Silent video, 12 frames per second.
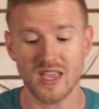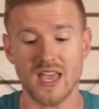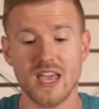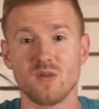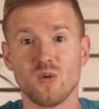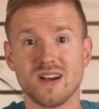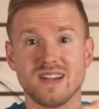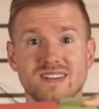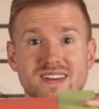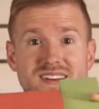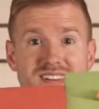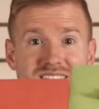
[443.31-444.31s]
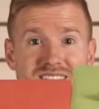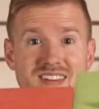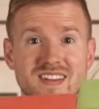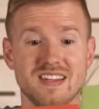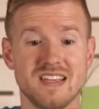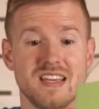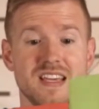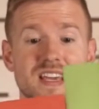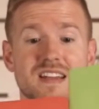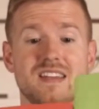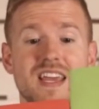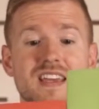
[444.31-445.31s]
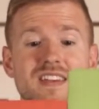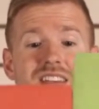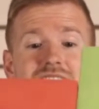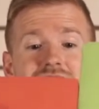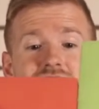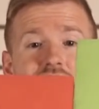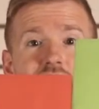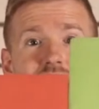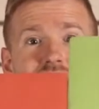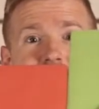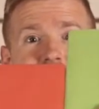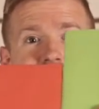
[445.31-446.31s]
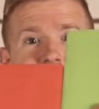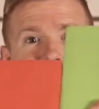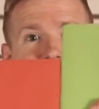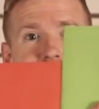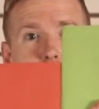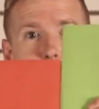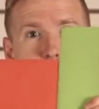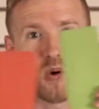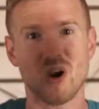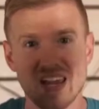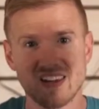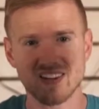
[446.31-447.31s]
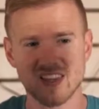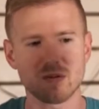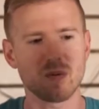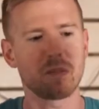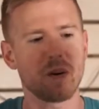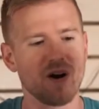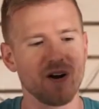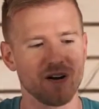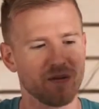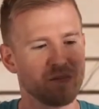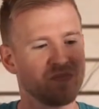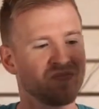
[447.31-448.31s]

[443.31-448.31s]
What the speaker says: And what it does is it takes the stones underneath it and it breaks them apart.